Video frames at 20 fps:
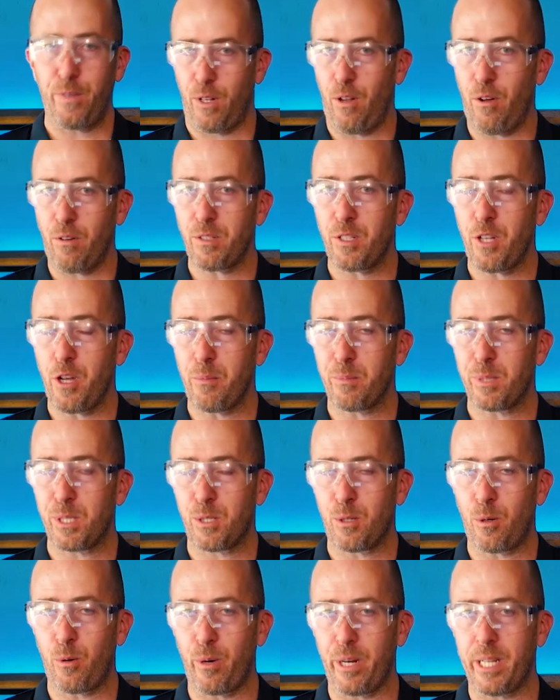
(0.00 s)
long-term
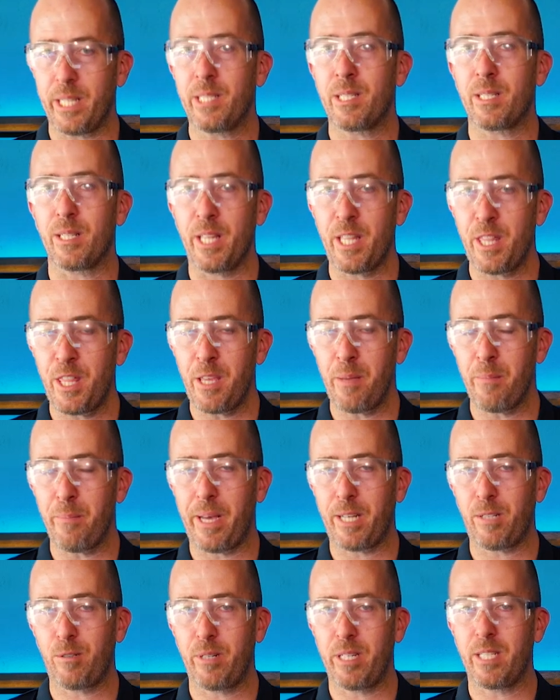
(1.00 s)
storage, lithium
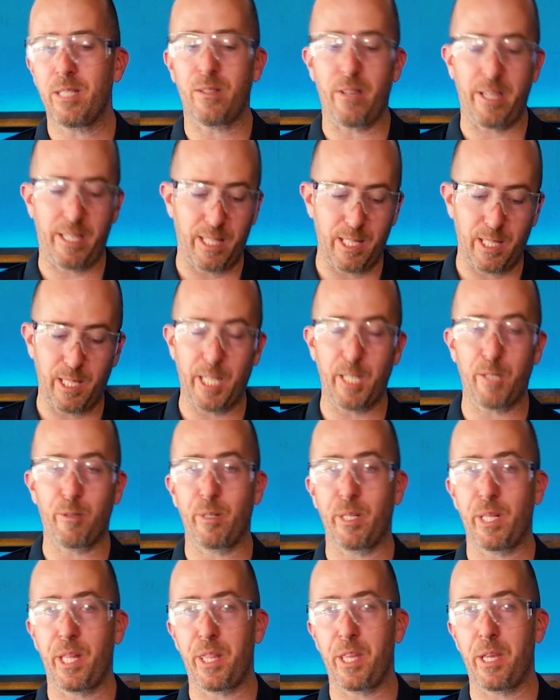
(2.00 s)
batteries like the
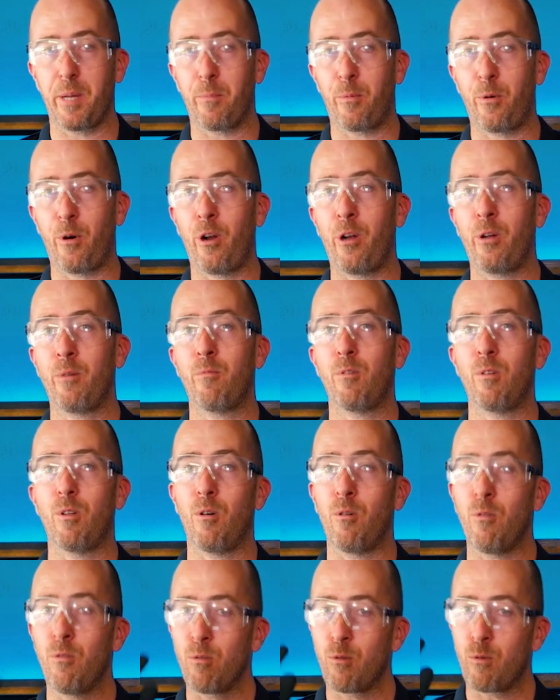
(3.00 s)
Century Lithium Pro will
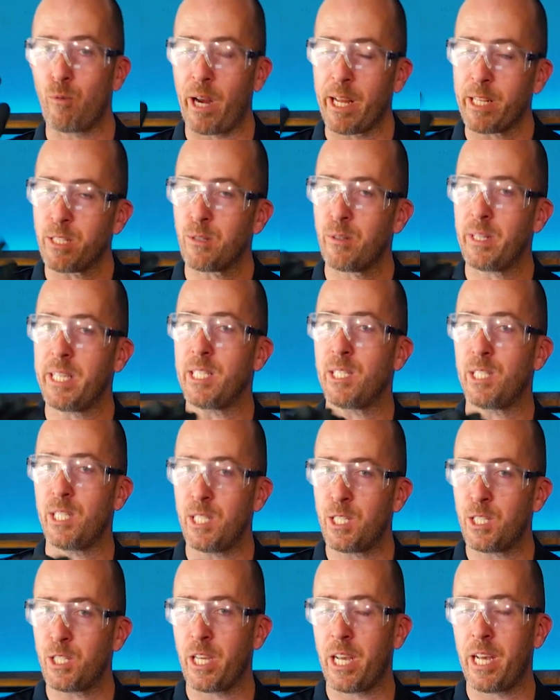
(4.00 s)
all gradually
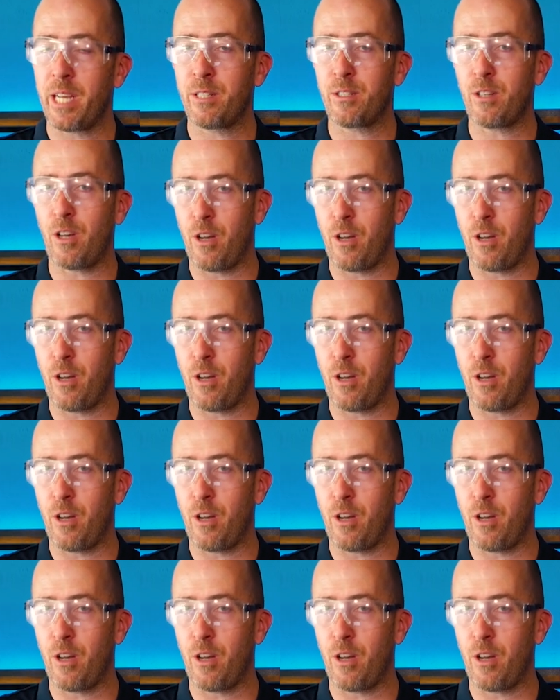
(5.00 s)
discharge